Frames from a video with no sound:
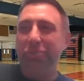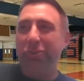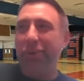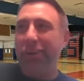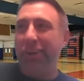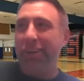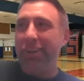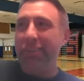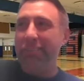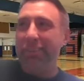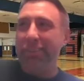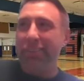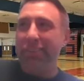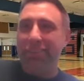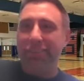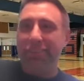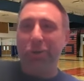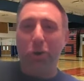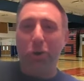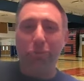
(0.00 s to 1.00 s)
a
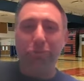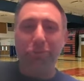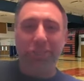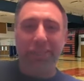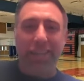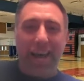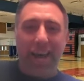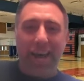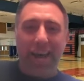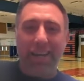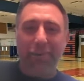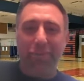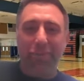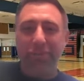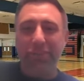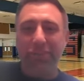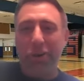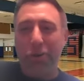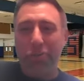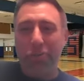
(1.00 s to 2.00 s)
coach dad, it
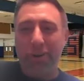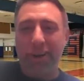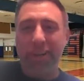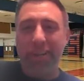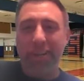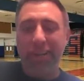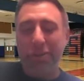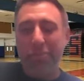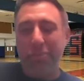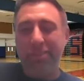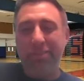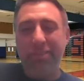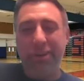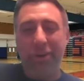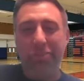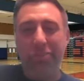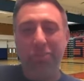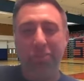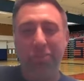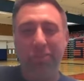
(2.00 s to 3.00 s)
was already going to be
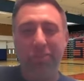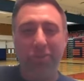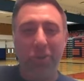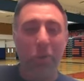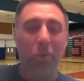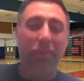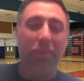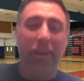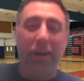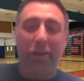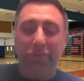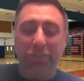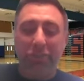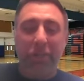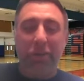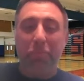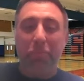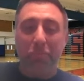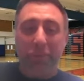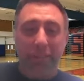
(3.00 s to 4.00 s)
tough to knowing that I was
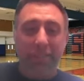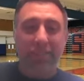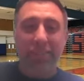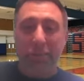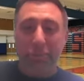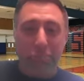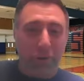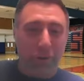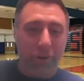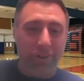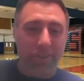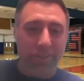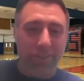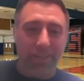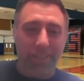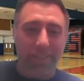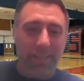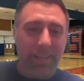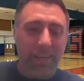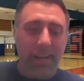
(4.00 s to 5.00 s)
going to miss in person
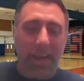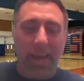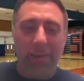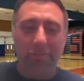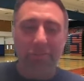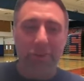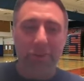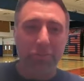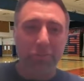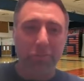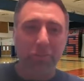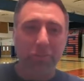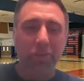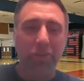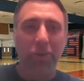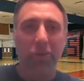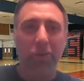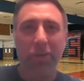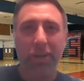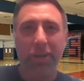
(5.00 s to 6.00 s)
seeing half of them.
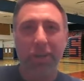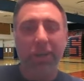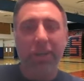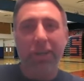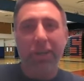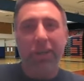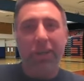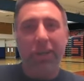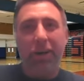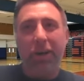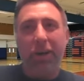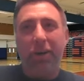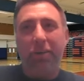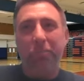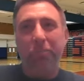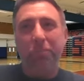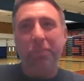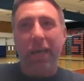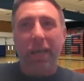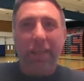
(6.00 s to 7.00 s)
So
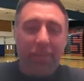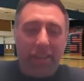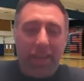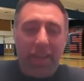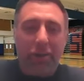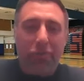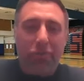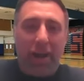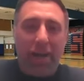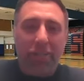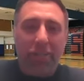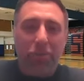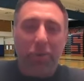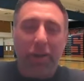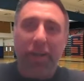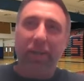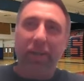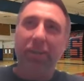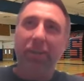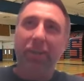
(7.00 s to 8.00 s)
now that they
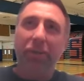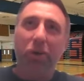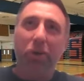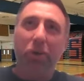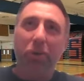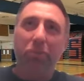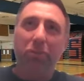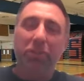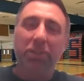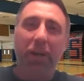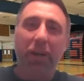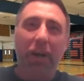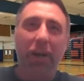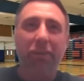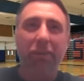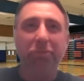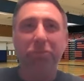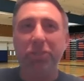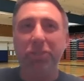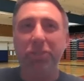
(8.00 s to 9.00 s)
graduated, you know, it was kind
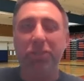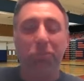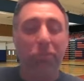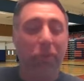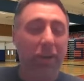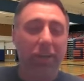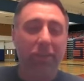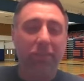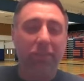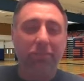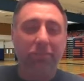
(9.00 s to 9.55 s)
of just the right